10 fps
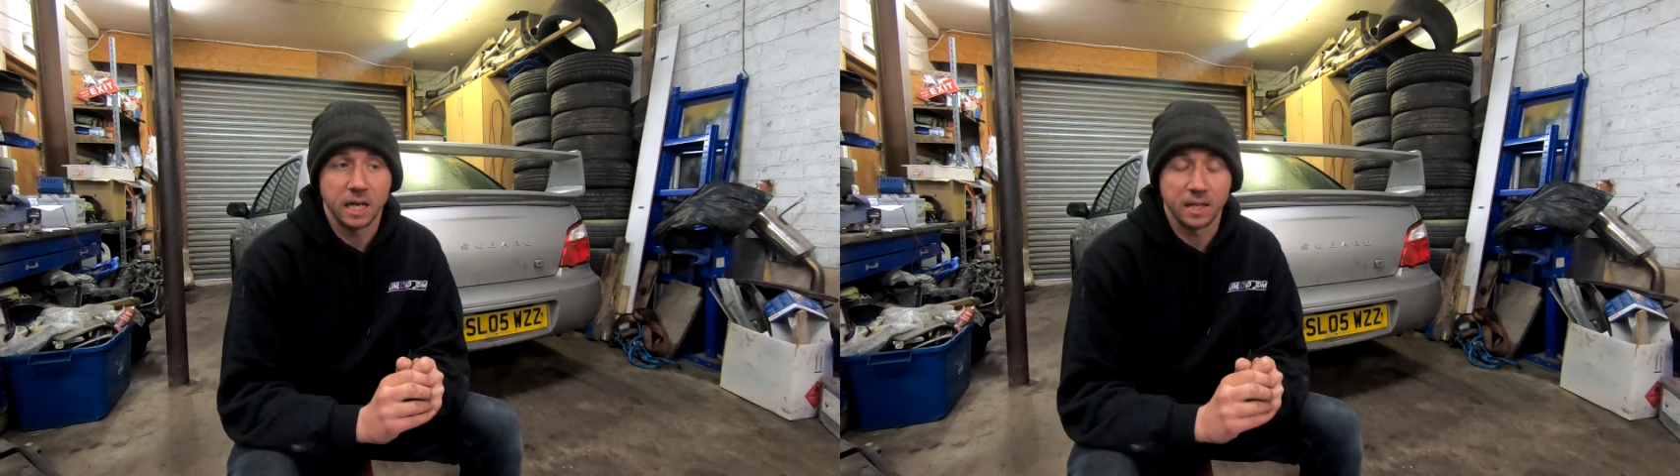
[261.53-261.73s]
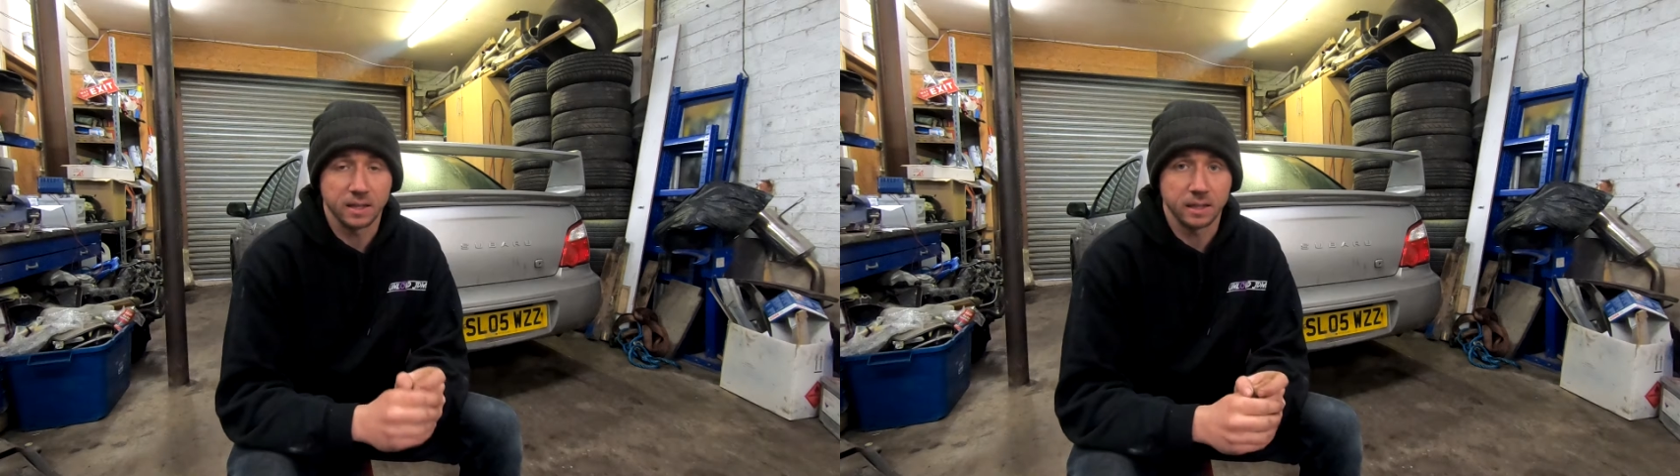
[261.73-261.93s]

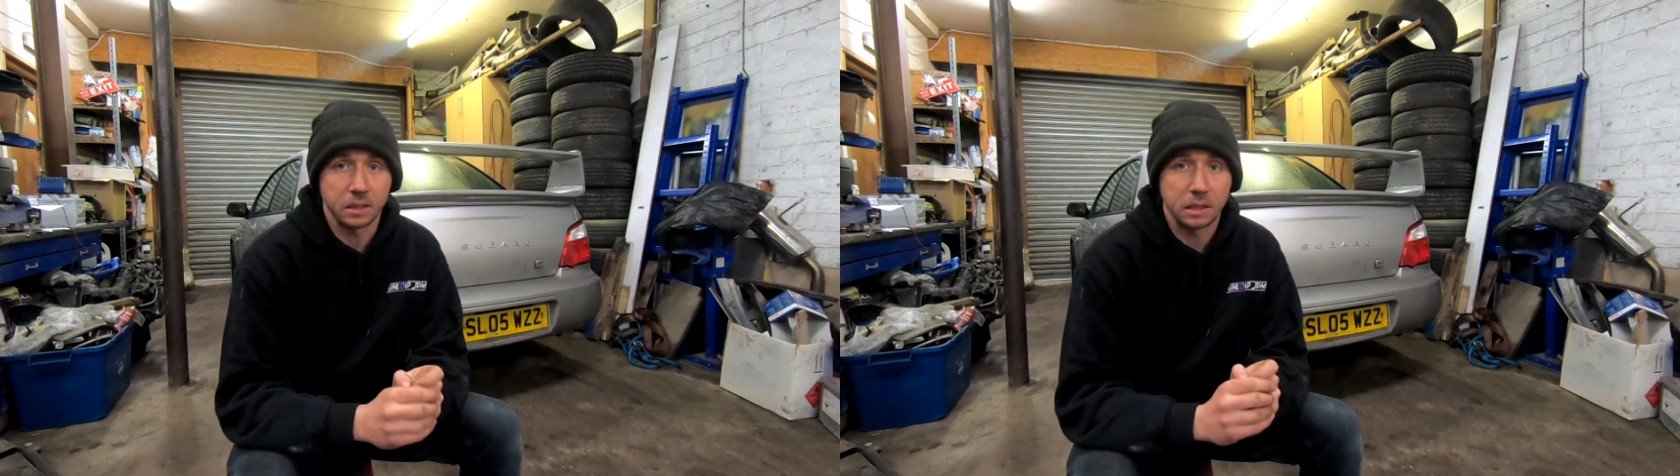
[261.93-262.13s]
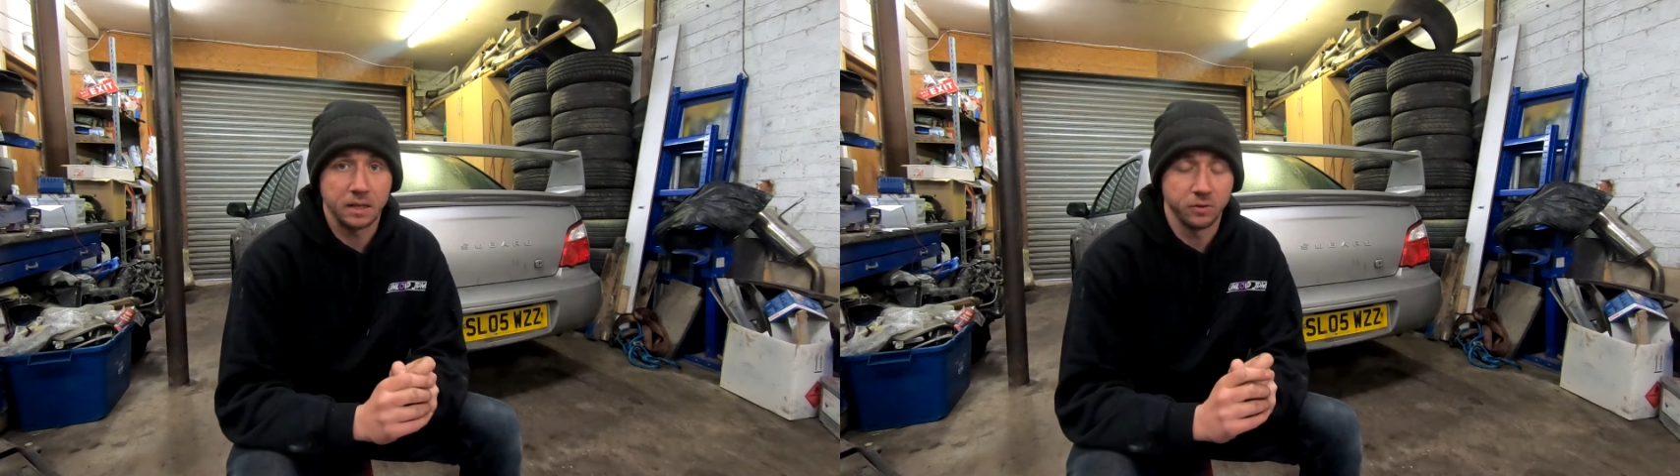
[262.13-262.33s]
I
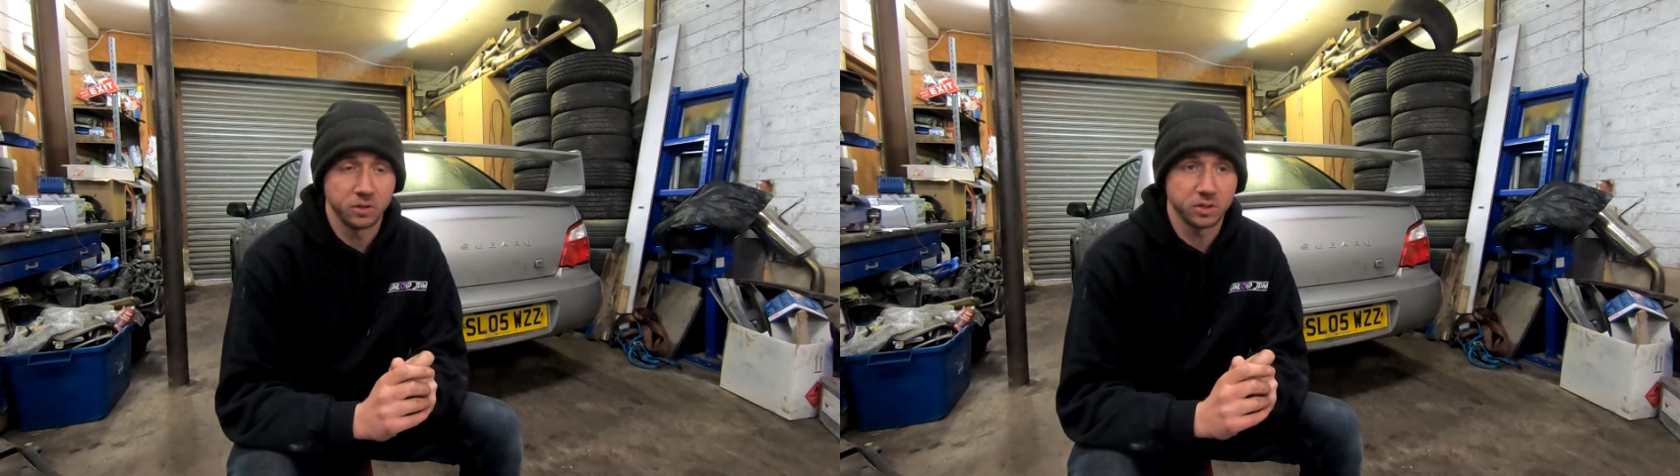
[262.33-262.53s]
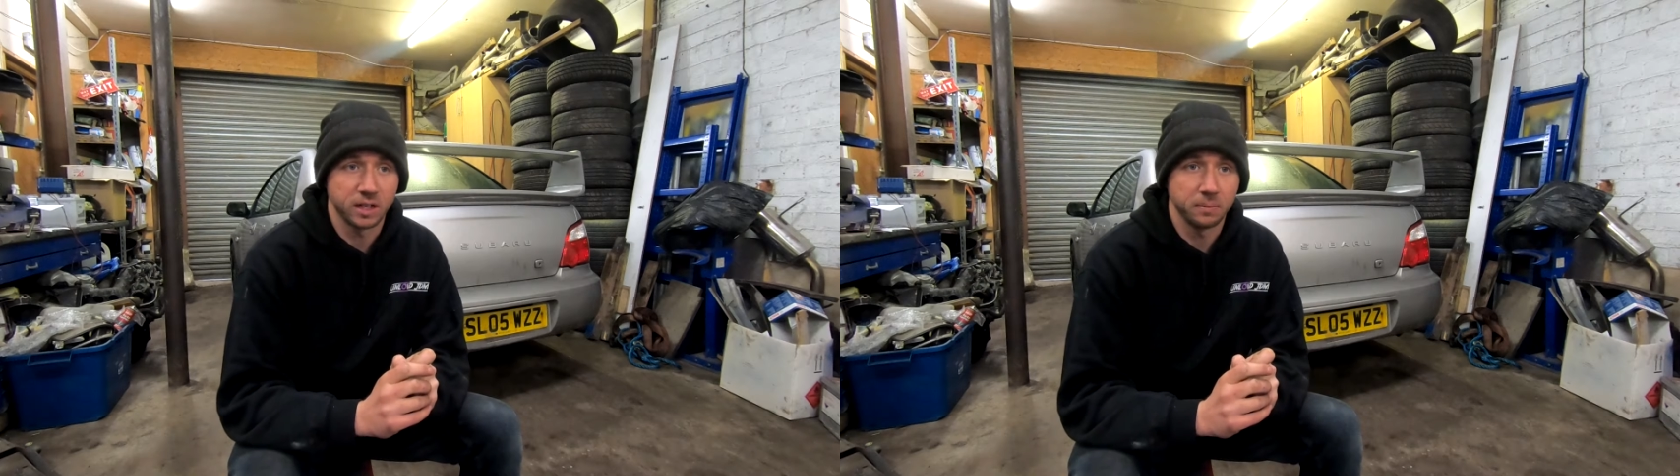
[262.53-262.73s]
think, if you
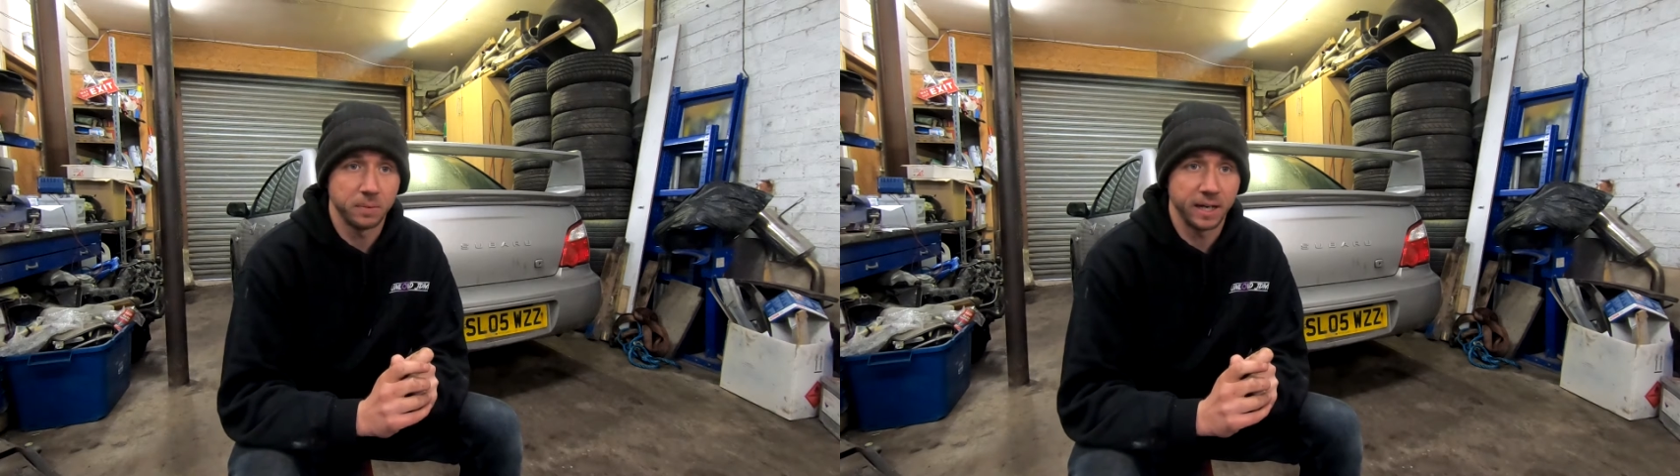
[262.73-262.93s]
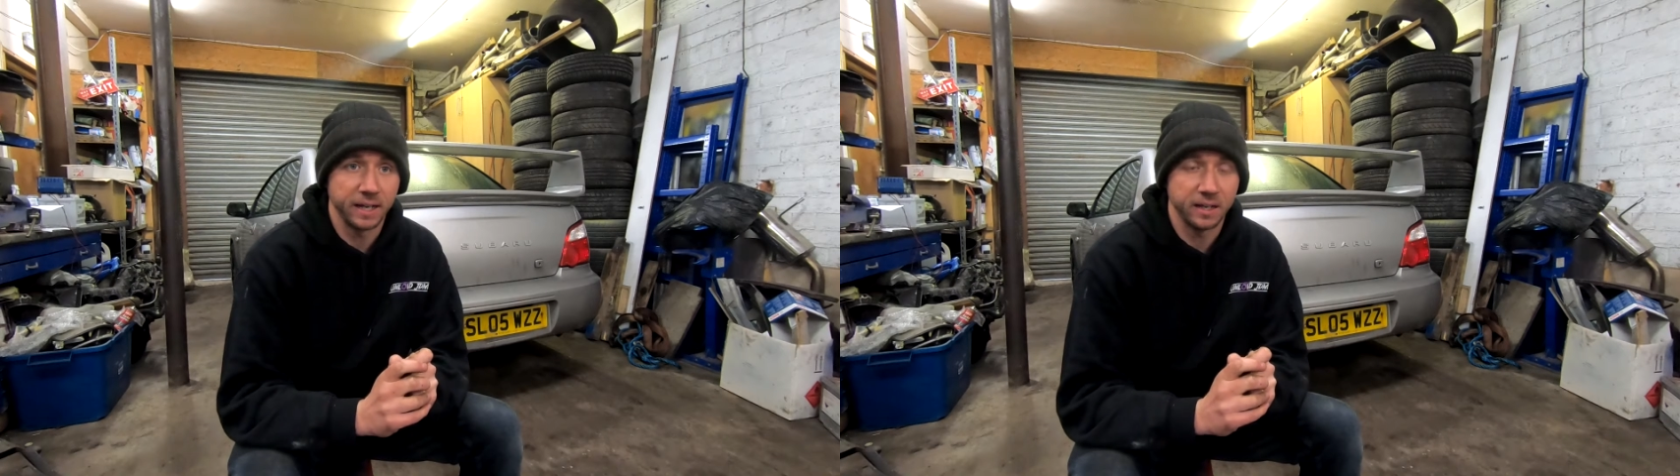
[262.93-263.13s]
were to go out and
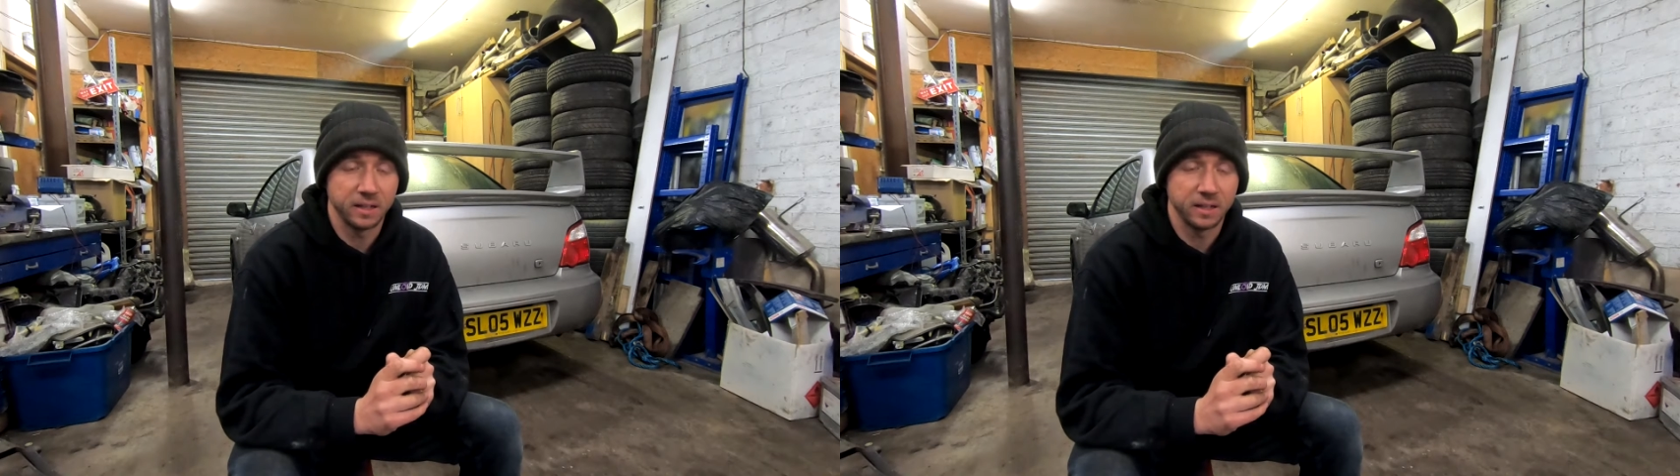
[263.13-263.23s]
buy it.